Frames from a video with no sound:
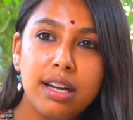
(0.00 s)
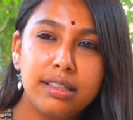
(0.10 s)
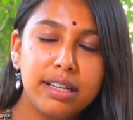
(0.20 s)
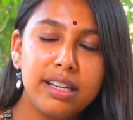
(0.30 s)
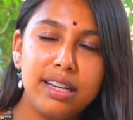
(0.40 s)

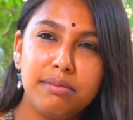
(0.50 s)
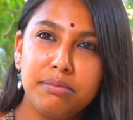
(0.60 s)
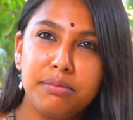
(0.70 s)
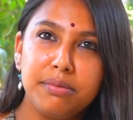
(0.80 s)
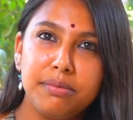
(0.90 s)
really
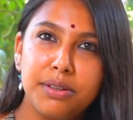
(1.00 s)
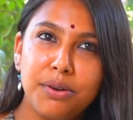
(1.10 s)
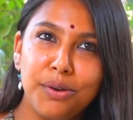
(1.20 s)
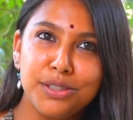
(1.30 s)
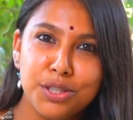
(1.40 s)

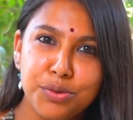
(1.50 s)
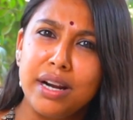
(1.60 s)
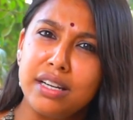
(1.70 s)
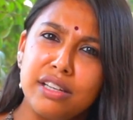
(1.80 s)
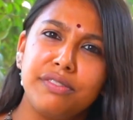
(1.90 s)
called
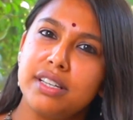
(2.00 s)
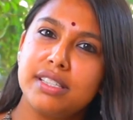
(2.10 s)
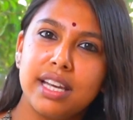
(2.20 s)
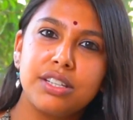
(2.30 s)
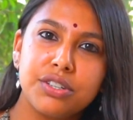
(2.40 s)

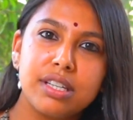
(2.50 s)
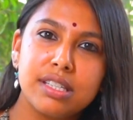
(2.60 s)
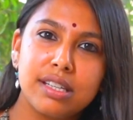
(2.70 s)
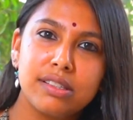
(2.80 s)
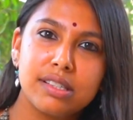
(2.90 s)
21st century
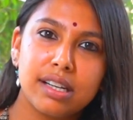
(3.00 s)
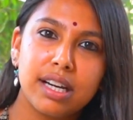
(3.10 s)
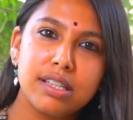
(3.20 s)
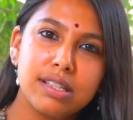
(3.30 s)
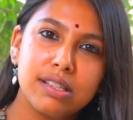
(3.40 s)
skills, the
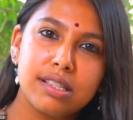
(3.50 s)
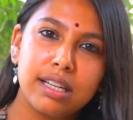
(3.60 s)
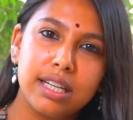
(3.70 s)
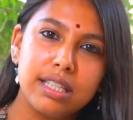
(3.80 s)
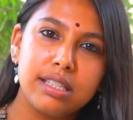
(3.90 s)
kind of skills
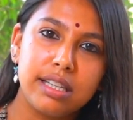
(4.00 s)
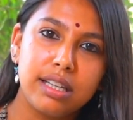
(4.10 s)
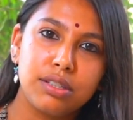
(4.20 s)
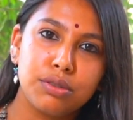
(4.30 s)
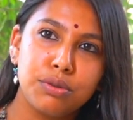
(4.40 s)
that kids
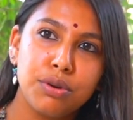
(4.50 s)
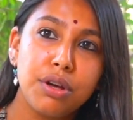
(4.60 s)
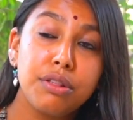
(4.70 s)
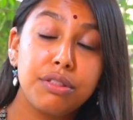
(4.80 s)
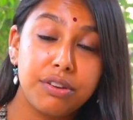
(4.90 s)
need to
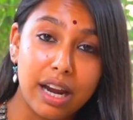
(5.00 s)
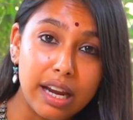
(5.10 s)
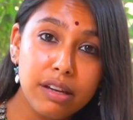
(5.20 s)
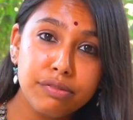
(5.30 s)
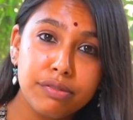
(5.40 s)

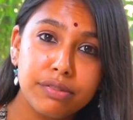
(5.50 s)
thrive